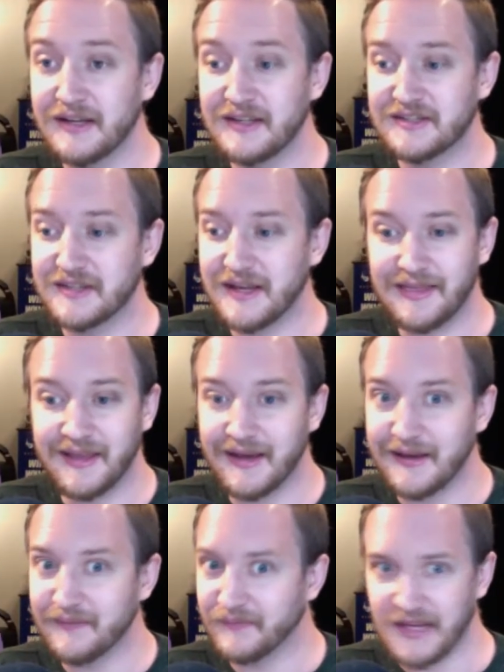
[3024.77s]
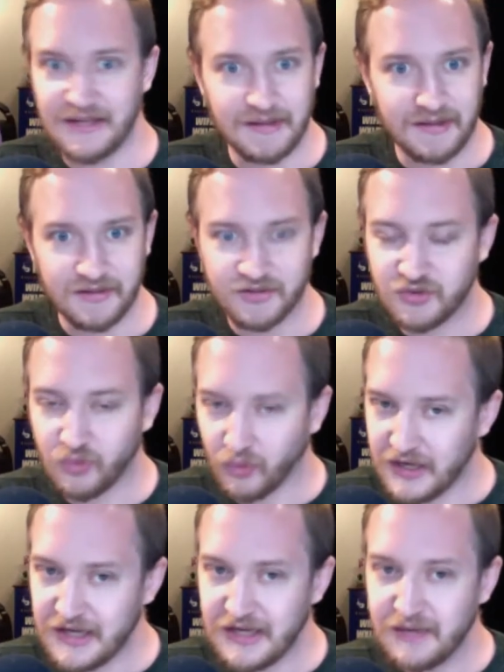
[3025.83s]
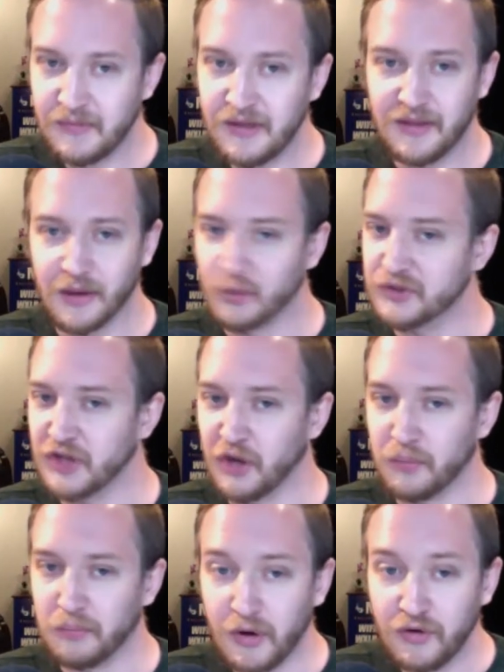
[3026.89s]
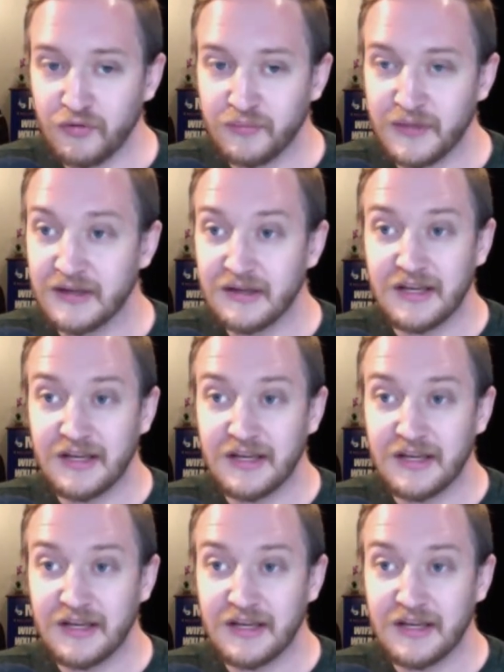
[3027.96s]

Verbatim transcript: said that he didn't scream. There was no movement. Yeah,